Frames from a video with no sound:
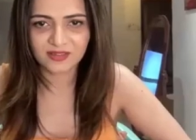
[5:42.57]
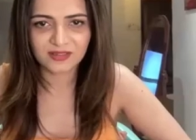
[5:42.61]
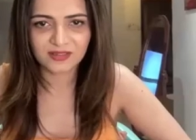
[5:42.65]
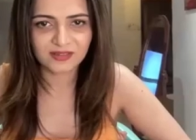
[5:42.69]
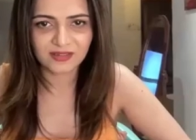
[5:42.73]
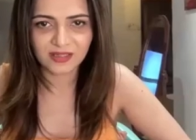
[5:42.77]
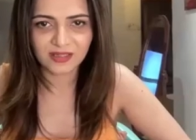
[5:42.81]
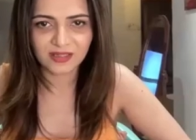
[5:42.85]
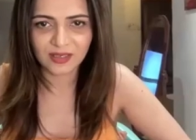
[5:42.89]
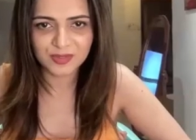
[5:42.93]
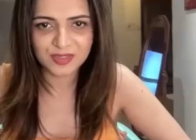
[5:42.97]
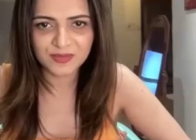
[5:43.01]
in a
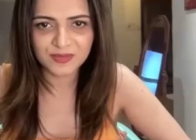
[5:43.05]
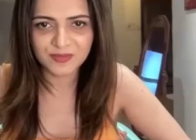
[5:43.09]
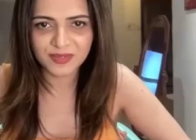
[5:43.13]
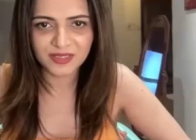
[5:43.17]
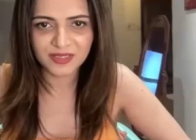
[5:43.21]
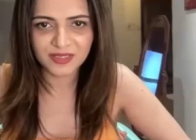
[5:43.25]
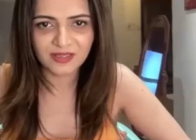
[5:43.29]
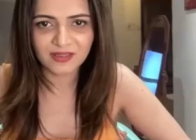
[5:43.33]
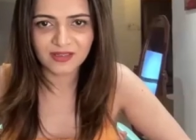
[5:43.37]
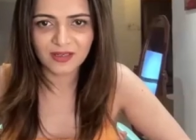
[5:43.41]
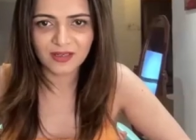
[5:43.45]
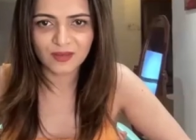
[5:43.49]
Tamil
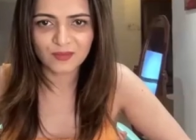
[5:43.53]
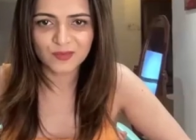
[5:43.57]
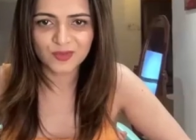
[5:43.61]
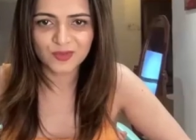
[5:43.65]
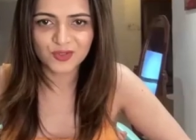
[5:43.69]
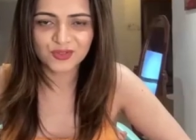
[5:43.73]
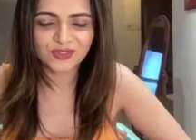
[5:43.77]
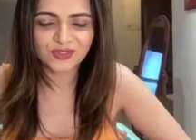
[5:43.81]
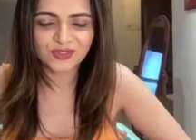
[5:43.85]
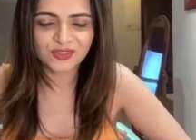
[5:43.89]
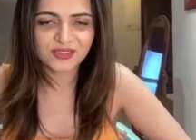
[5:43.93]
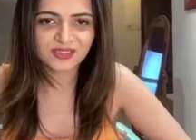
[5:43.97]
speaking
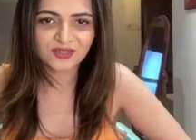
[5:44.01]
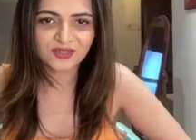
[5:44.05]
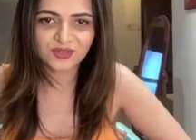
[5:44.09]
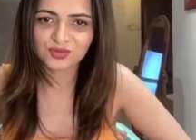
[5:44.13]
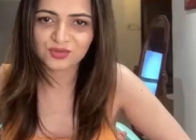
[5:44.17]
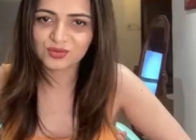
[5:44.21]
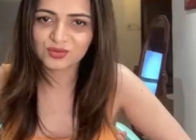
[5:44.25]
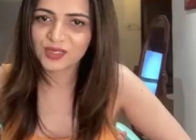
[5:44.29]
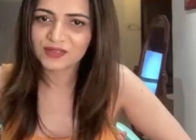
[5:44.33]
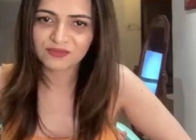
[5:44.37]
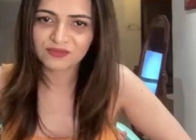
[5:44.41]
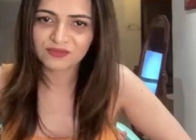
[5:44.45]
community,
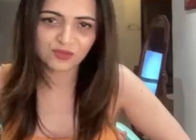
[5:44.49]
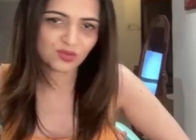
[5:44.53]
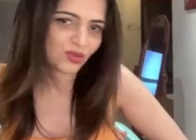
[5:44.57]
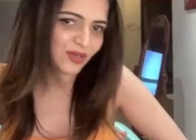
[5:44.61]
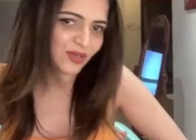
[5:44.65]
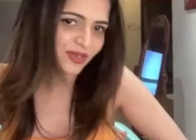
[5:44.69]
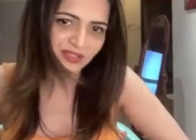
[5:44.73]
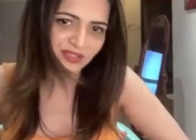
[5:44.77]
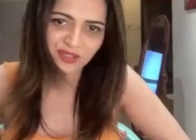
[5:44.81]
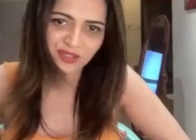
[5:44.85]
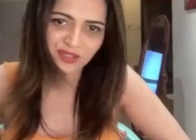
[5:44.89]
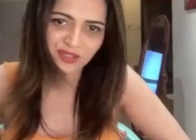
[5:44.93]
you have no
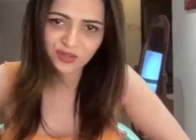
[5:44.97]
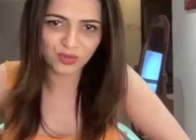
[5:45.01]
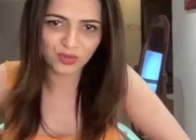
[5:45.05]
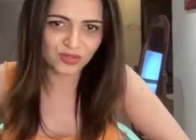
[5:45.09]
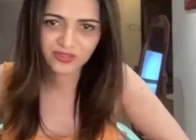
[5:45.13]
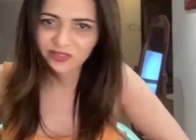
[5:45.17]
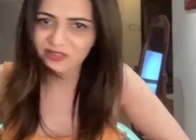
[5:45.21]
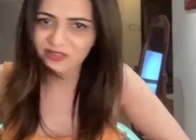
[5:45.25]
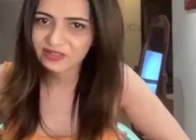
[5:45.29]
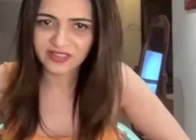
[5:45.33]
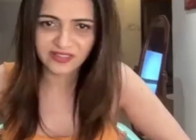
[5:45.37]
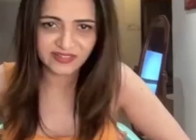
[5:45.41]
idea
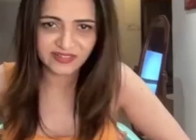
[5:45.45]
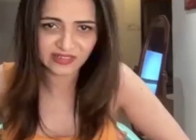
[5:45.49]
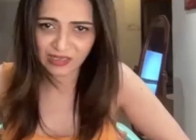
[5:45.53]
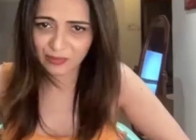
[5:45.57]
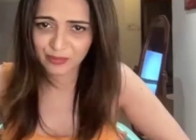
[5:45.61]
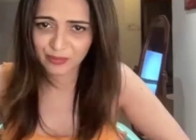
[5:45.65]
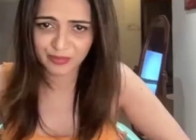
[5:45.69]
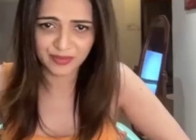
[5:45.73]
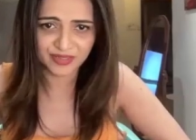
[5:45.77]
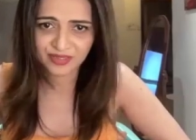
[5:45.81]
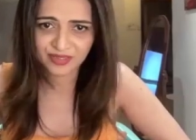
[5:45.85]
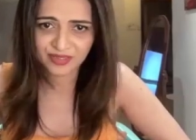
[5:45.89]
what a red
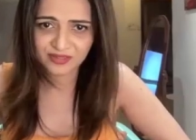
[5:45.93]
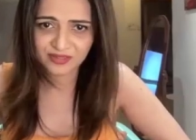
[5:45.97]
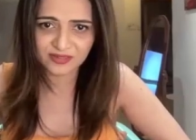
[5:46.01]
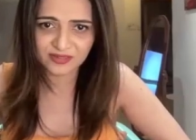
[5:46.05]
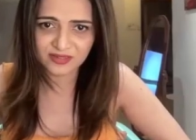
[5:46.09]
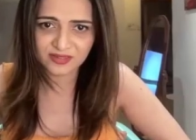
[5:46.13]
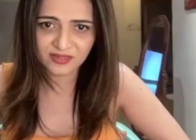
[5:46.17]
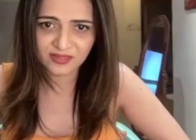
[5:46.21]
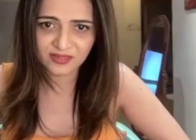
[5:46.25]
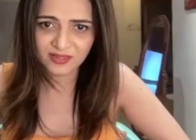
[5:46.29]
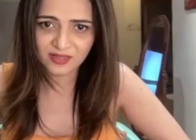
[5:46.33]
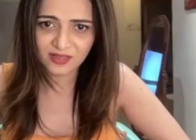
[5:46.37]
carpet
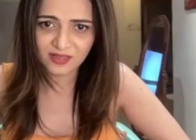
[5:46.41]
is.